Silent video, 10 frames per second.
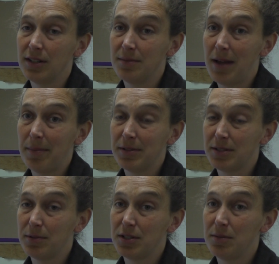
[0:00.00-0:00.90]
This map is
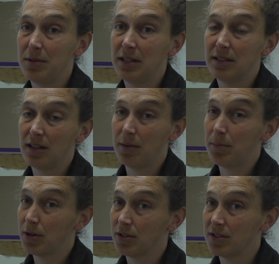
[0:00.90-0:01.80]
supposed to be a
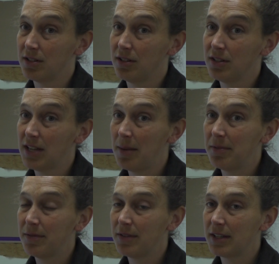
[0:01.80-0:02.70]
personal type
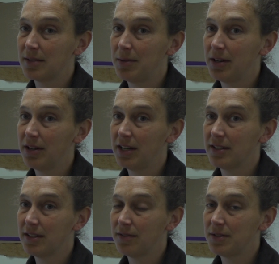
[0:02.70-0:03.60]
of
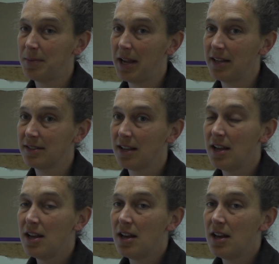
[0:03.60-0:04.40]
experience of space,